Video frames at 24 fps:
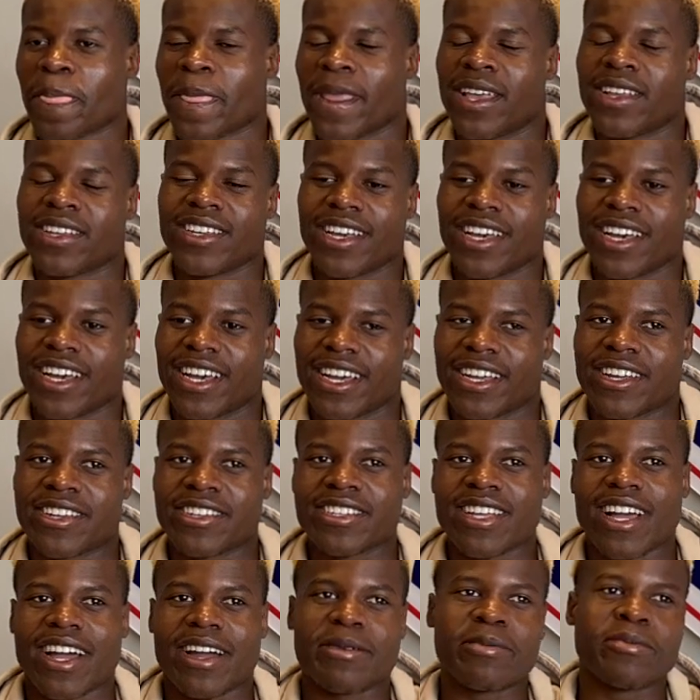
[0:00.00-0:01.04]
So, yeah, because
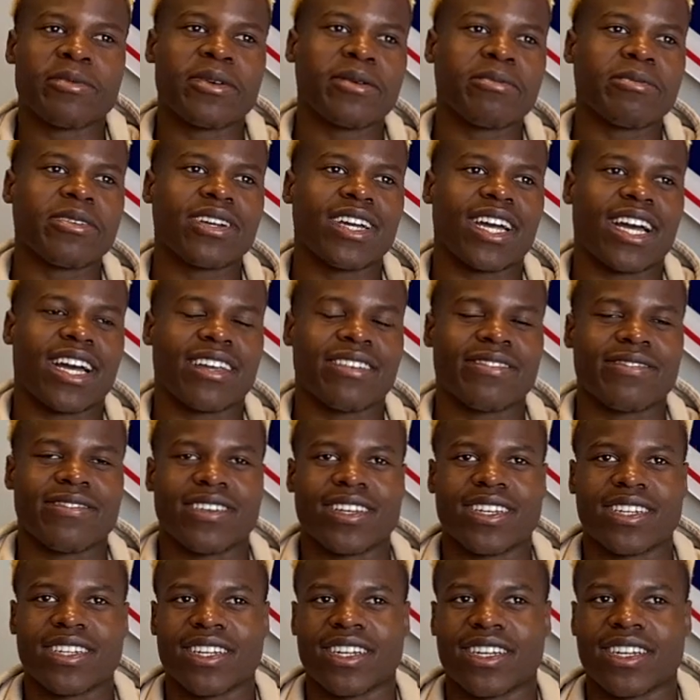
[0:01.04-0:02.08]
I remember
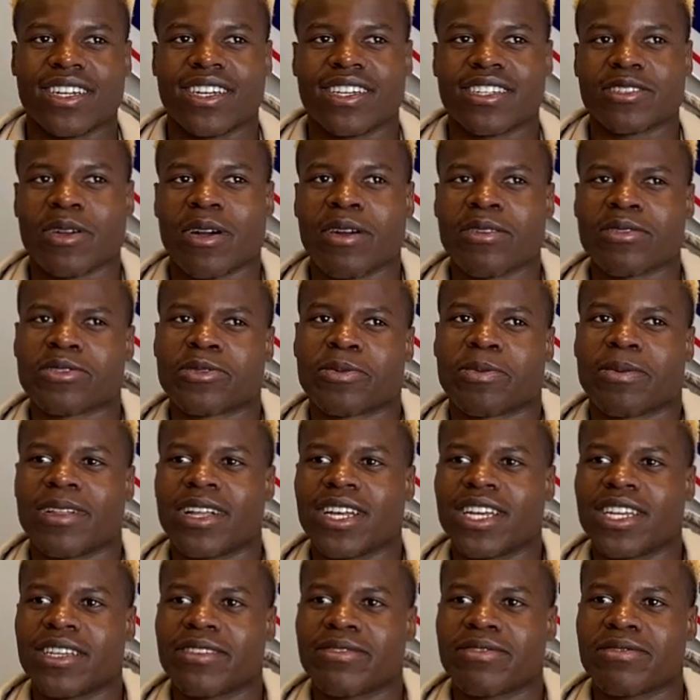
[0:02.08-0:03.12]
so I was
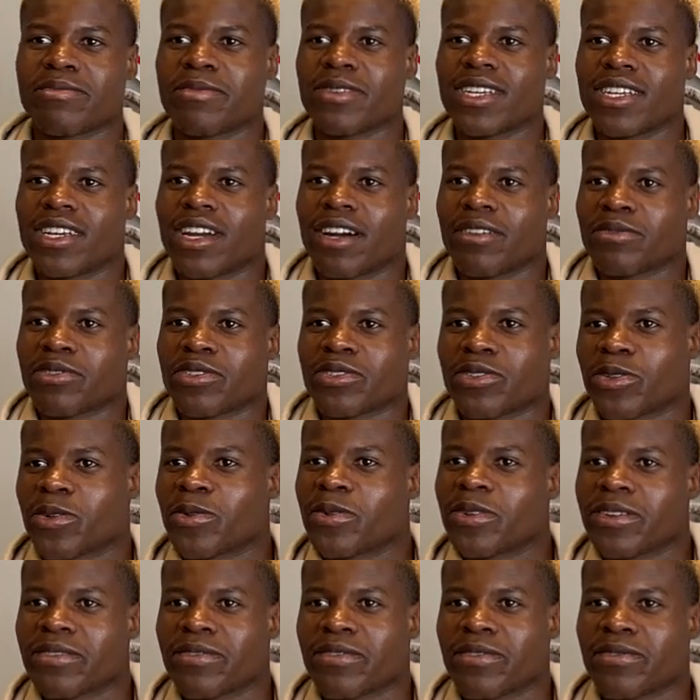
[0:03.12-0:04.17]
playing. For me, I was just
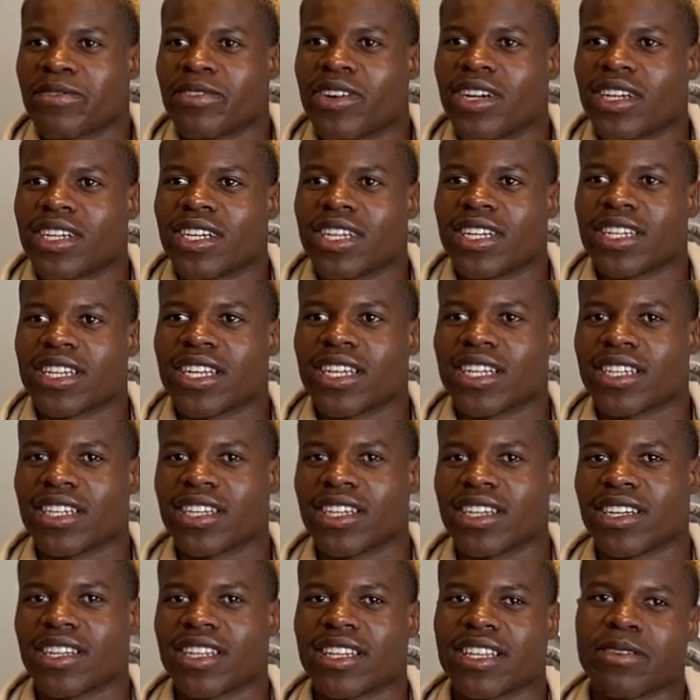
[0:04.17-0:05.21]
doing it for fun, and then
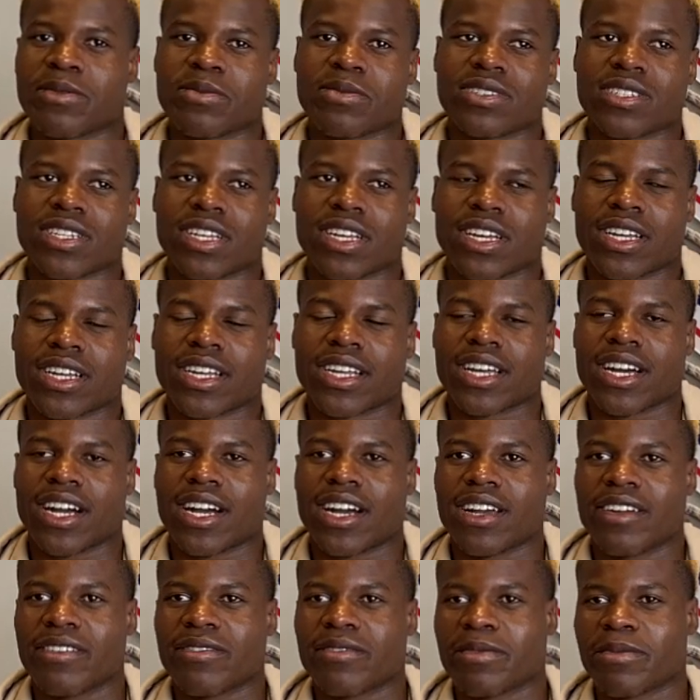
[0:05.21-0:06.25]
there was a
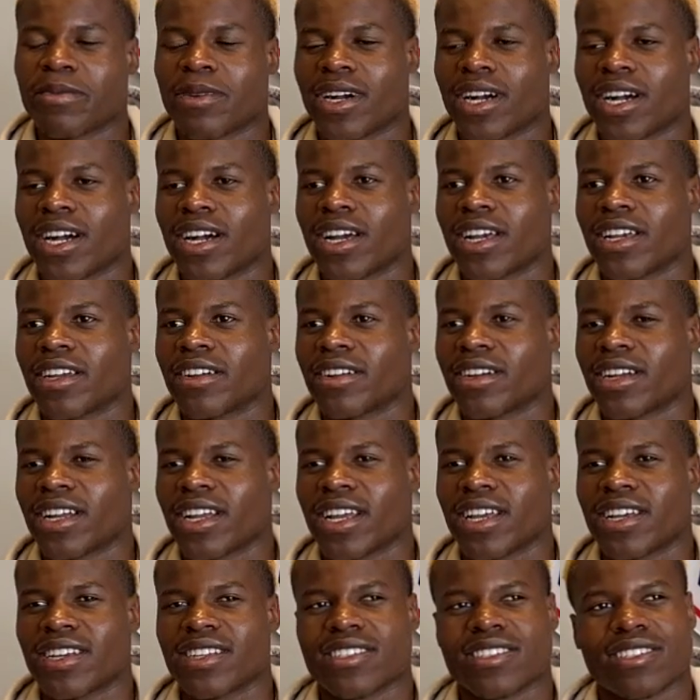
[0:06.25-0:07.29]
guy from
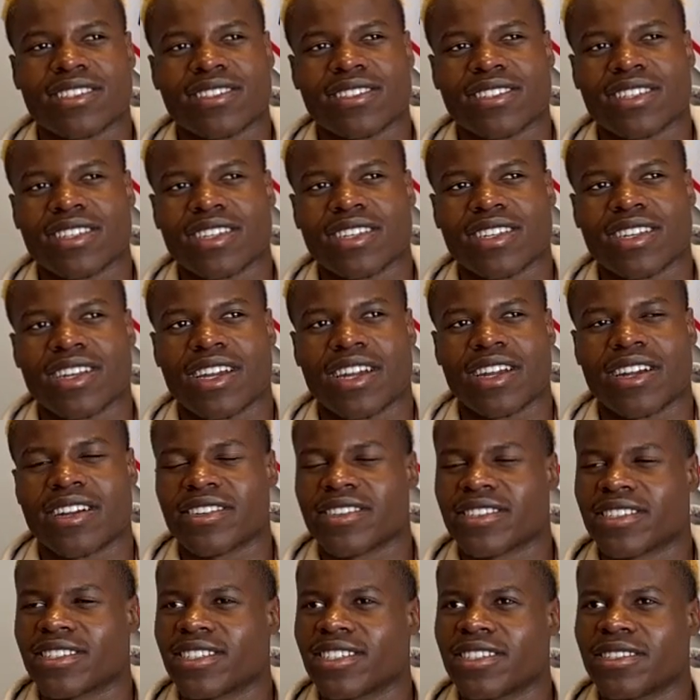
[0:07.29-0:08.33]

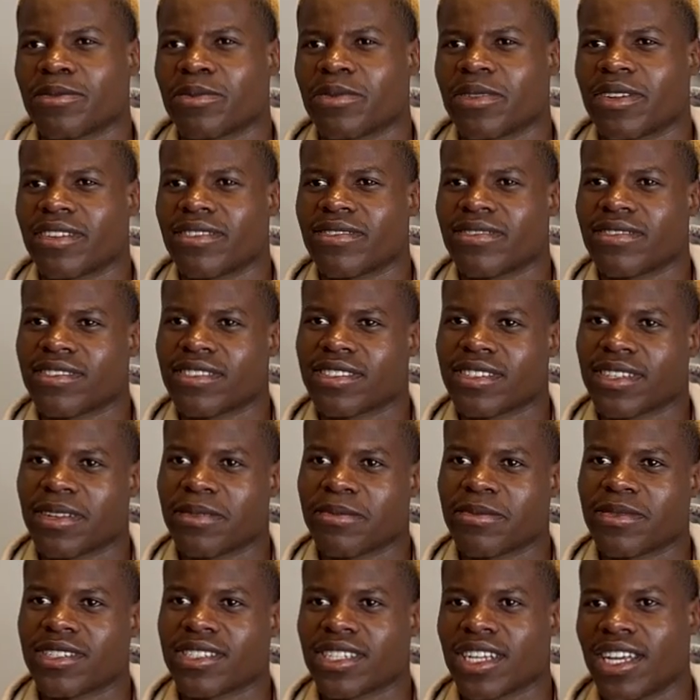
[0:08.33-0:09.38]
IRC, whatever his
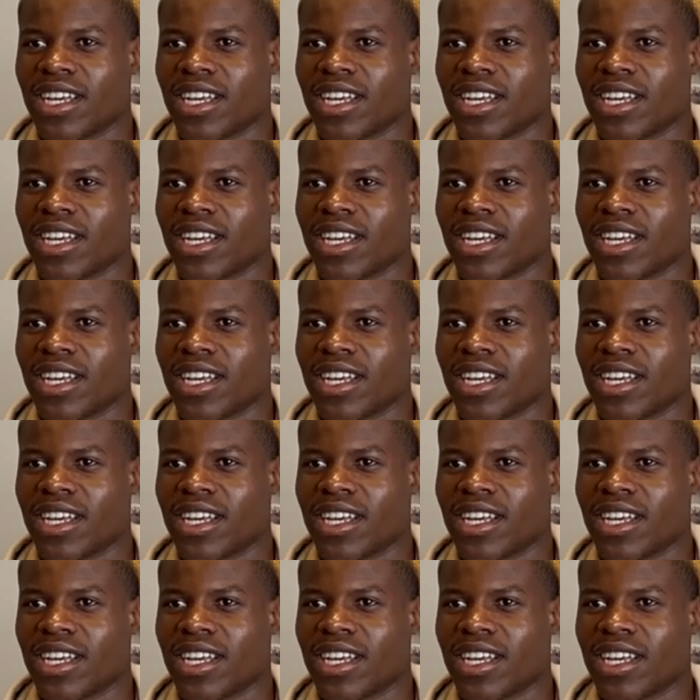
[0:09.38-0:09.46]
name is.